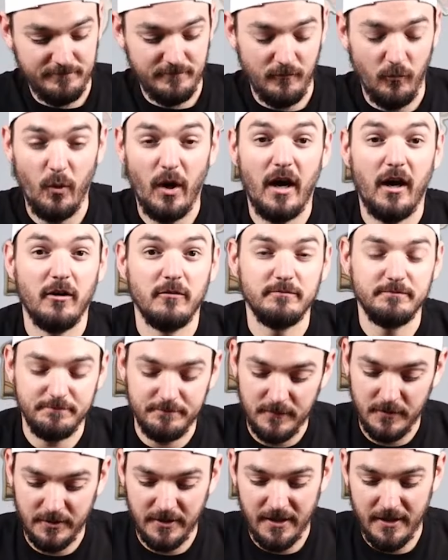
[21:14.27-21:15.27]
Wow.
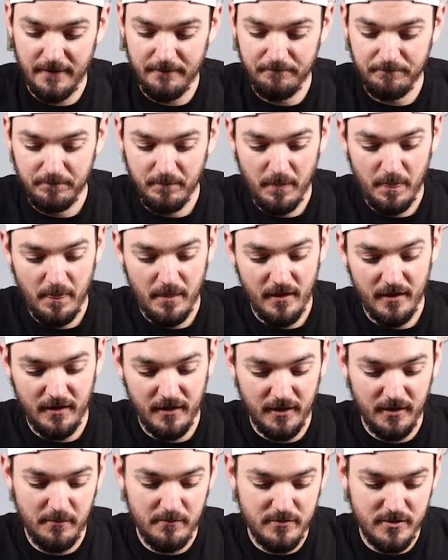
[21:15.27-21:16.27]
Okay.
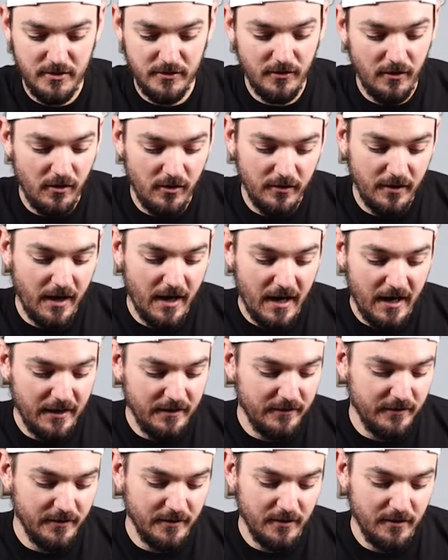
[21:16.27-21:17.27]
Um, just all
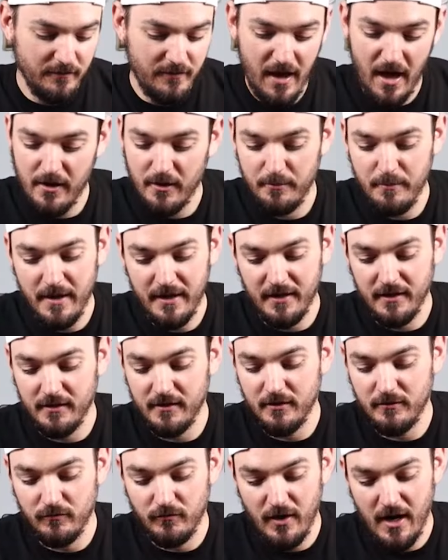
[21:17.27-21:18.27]
kinds of how to make
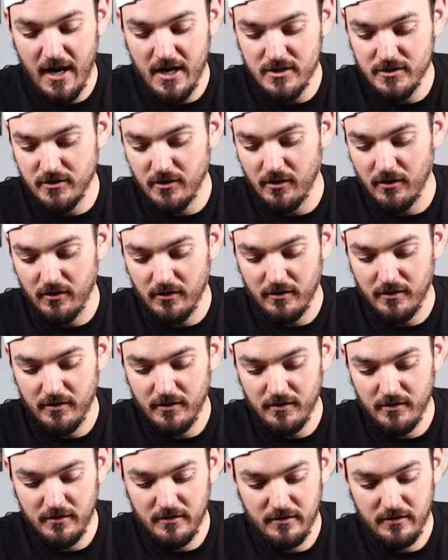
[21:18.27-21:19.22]
a range card.